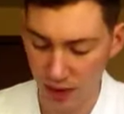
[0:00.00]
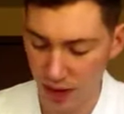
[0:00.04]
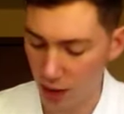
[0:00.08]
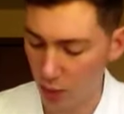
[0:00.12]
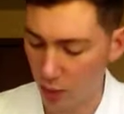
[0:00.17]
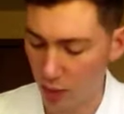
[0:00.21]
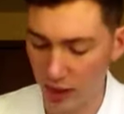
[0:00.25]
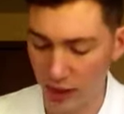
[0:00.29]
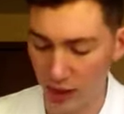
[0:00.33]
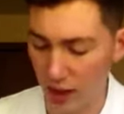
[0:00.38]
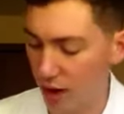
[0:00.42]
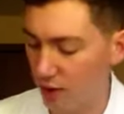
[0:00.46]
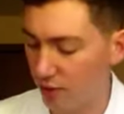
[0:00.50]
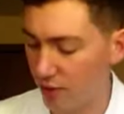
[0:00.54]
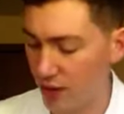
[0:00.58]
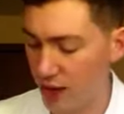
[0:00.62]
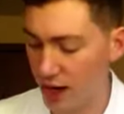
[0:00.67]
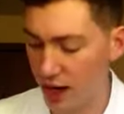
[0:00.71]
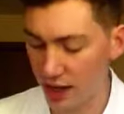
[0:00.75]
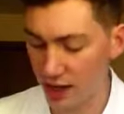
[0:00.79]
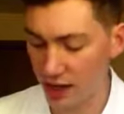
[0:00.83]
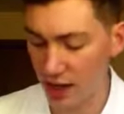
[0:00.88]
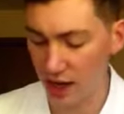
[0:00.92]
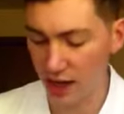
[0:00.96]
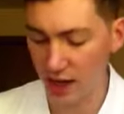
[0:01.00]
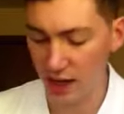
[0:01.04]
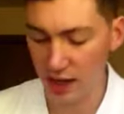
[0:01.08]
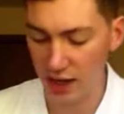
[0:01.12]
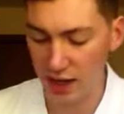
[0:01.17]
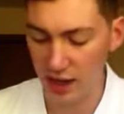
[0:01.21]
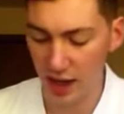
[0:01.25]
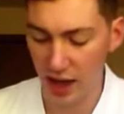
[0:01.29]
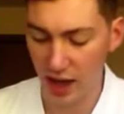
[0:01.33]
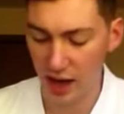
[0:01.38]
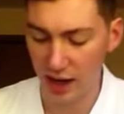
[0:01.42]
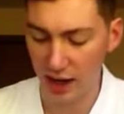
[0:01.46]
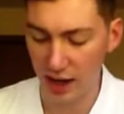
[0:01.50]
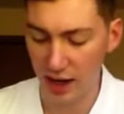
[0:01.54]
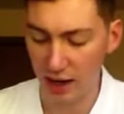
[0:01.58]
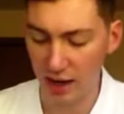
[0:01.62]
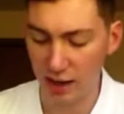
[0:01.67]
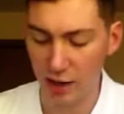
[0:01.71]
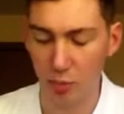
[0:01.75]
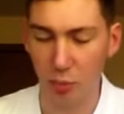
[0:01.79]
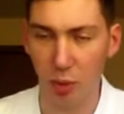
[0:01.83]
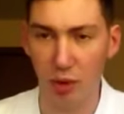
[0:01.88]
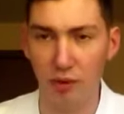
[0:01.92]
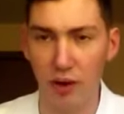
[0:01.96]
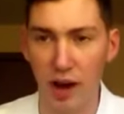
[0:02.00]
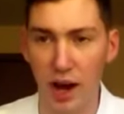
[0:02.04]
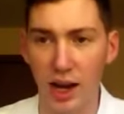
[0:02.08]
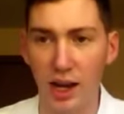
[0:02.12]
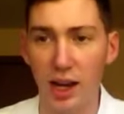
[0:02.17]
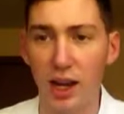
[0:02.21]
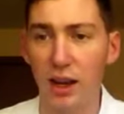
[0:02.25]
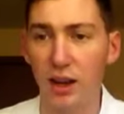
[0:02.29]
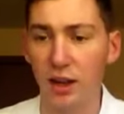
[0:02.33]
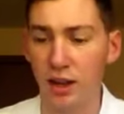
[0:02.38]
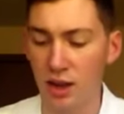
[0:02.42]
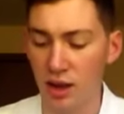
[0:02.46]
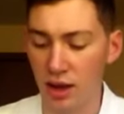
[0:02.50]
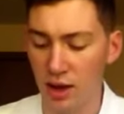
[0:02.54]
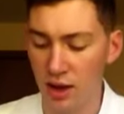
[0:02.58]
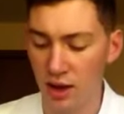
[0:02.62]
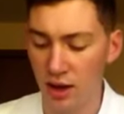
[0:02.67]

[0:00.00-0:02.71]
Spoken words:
We love the identity that it's providing.